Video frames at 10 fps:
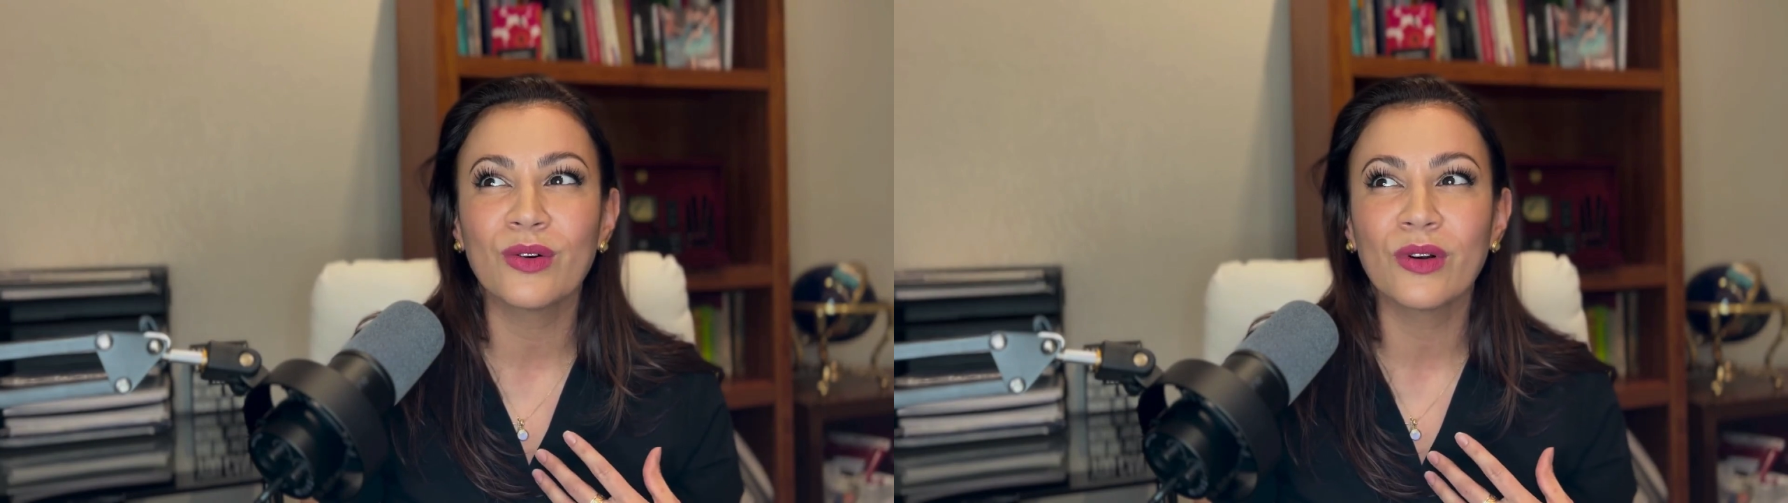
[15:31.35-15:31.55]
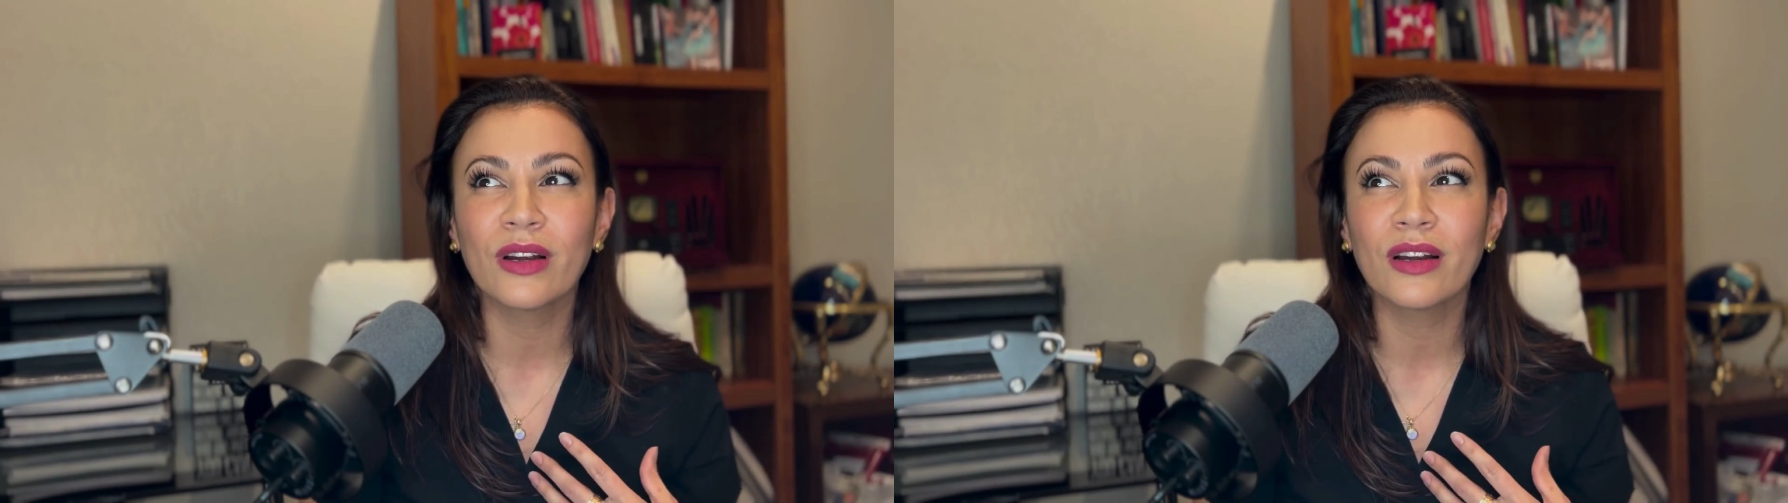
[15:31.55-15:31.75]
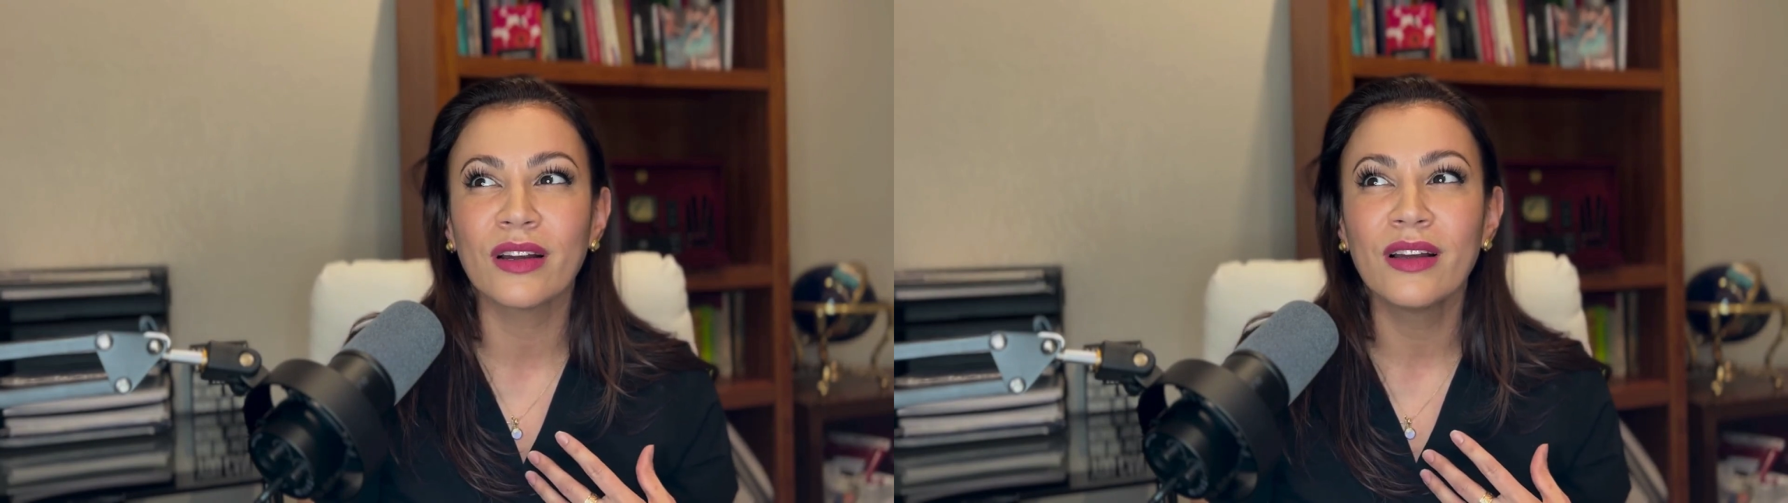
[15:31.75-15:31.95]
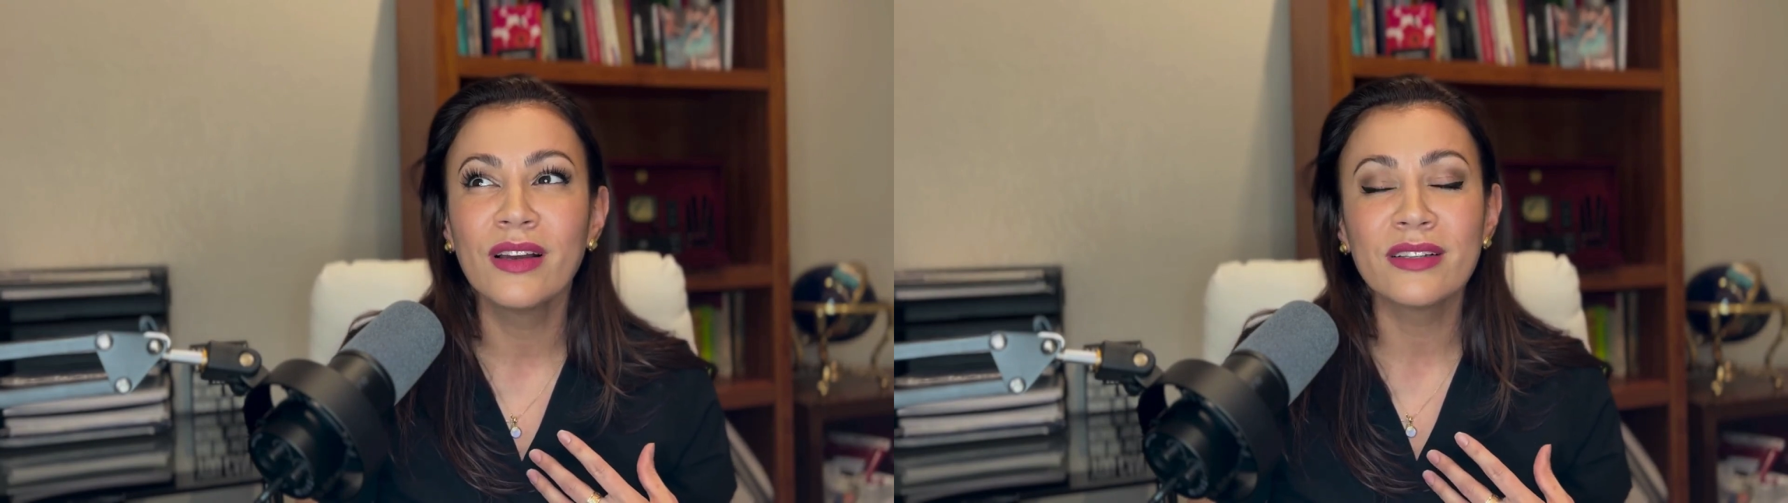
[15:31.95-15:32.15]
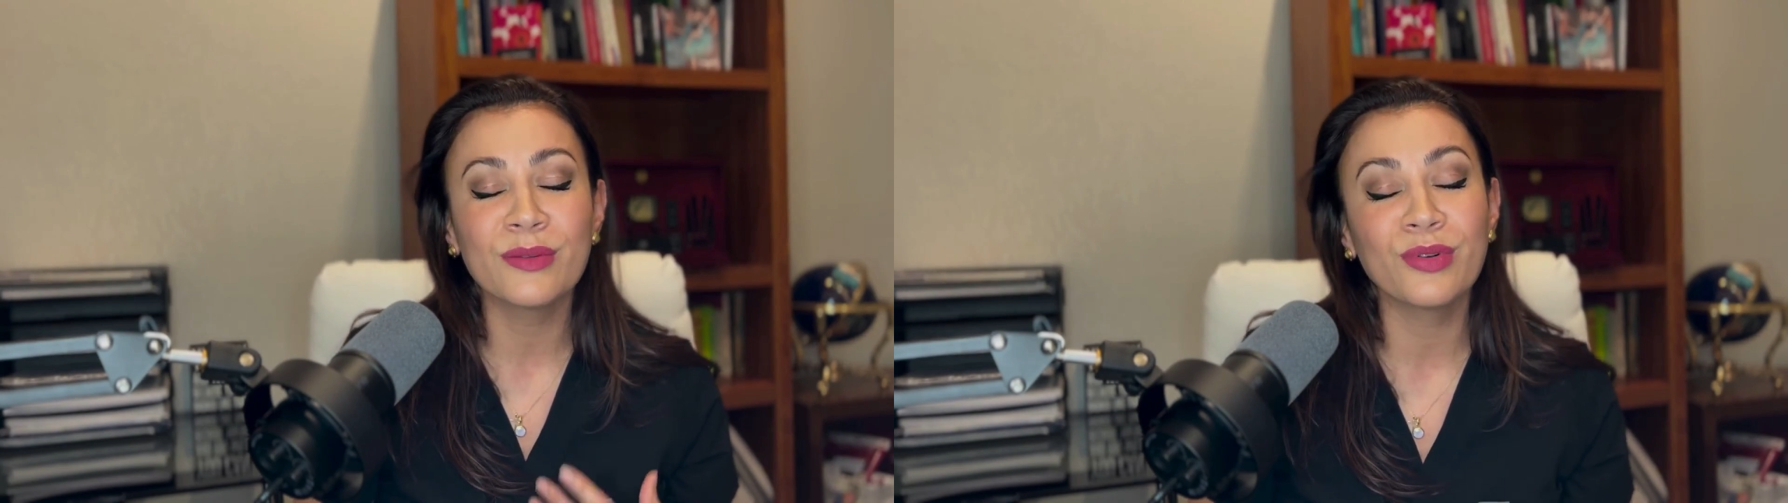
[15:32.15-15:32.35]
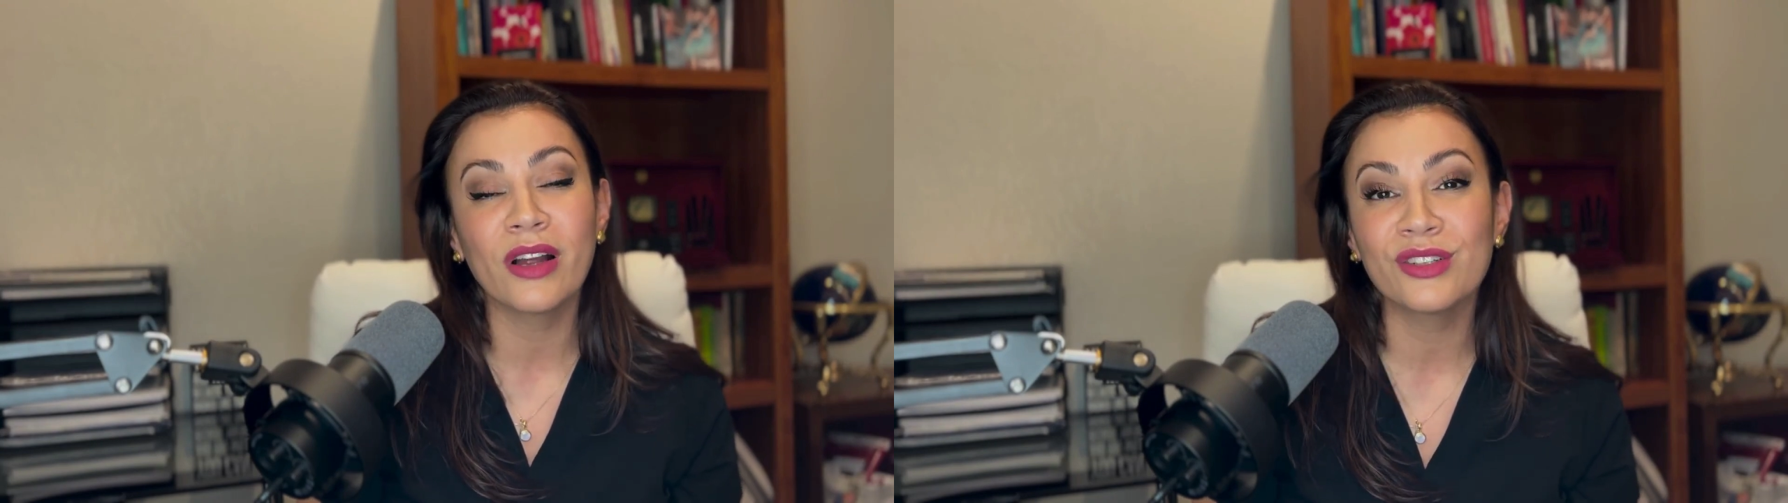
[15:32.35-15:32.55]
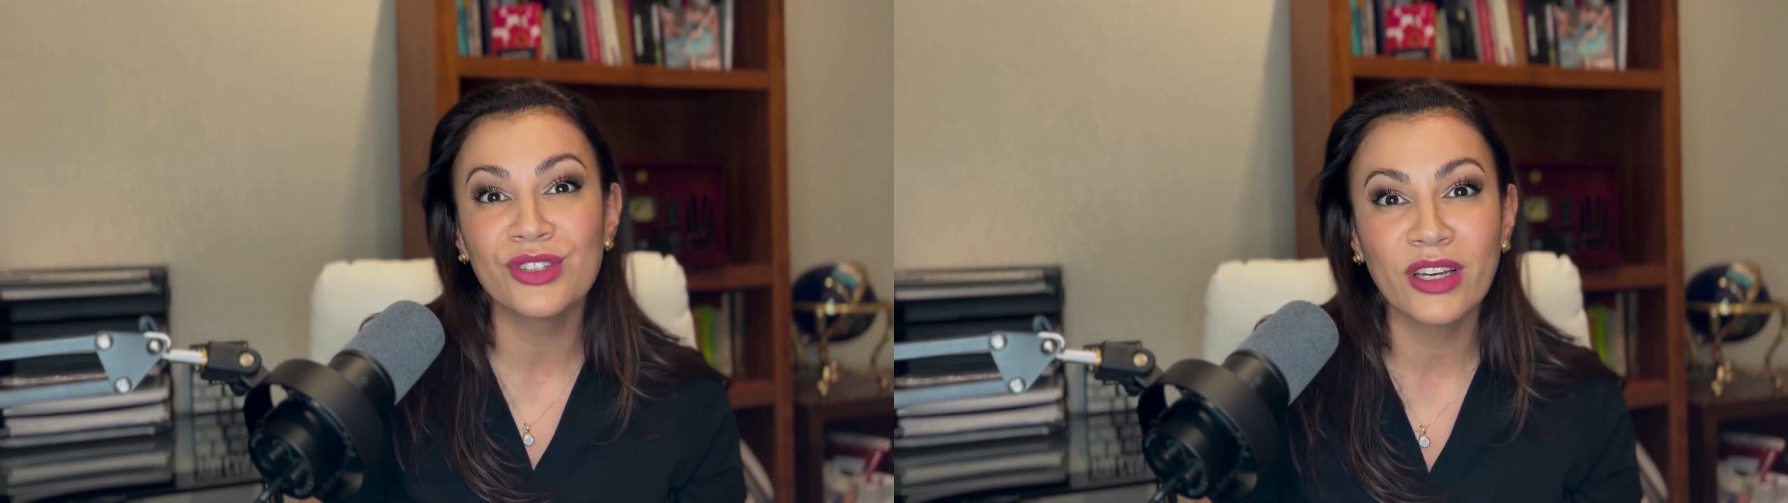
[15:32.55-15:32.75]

or depression,